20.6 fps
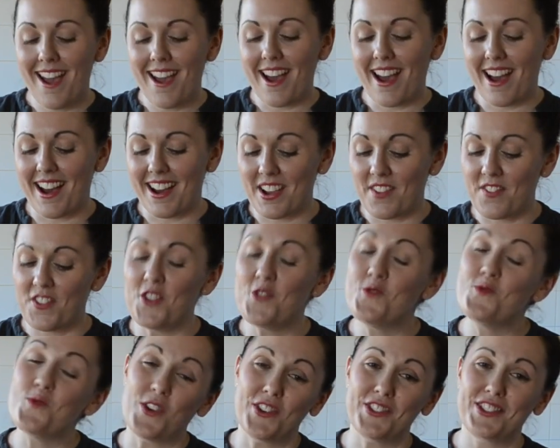if you
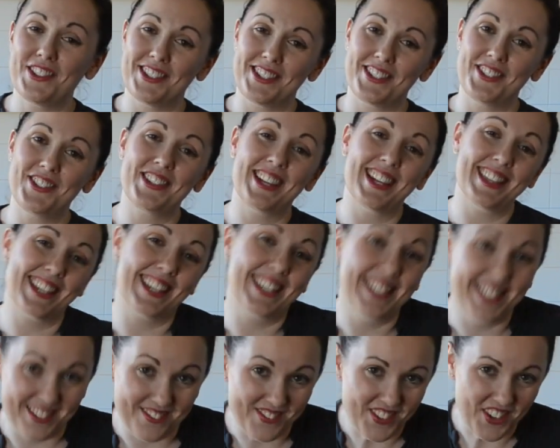want to get the kids
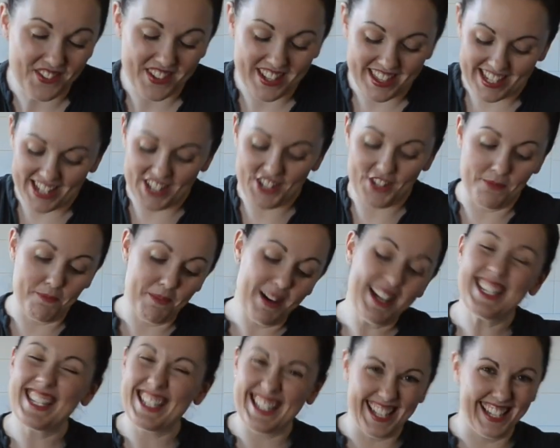involved in the kitchen. My
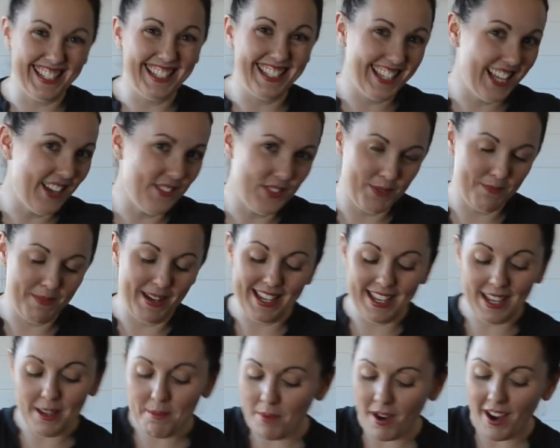son loves
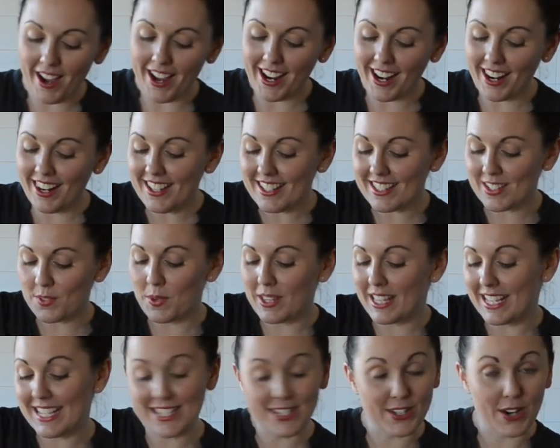making pikelets with
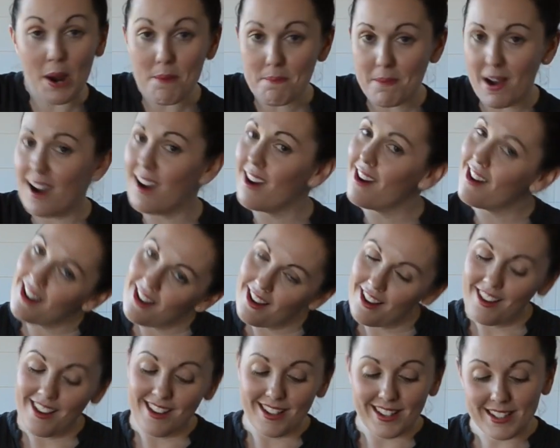his grandma,
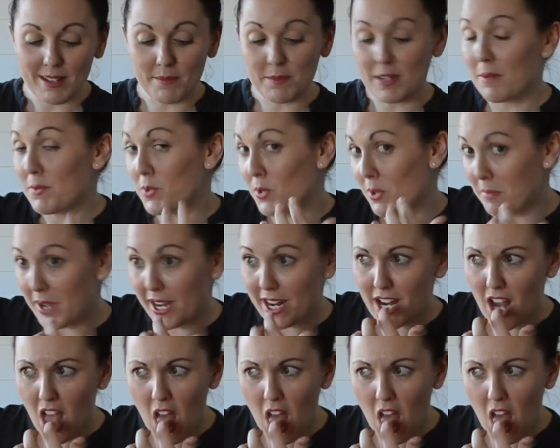sometimes with me.